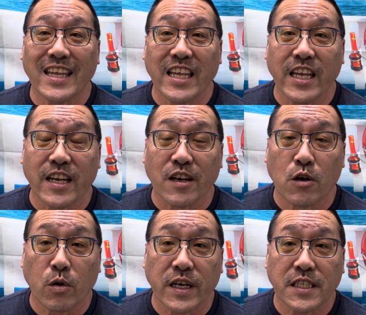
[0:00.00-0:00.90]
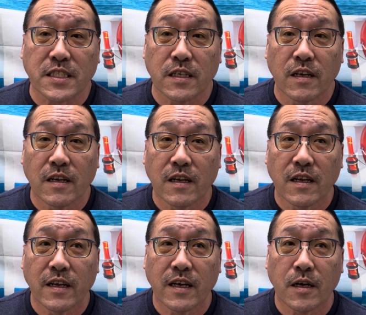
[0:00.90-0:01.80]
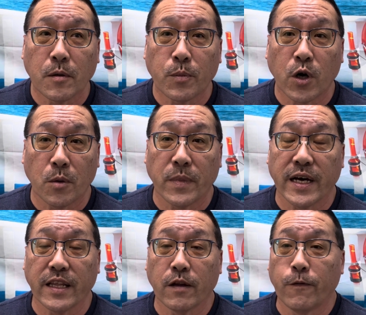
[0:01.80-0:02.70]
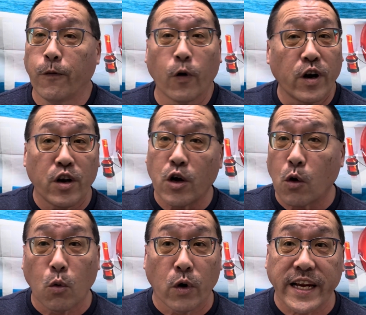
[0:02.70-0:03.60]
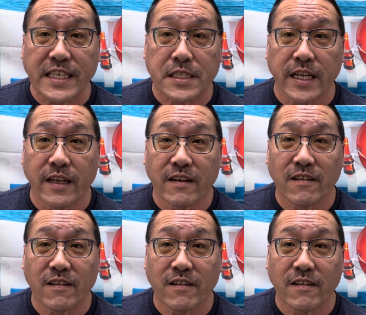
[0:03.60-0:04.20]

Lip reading: increase per month for no reason,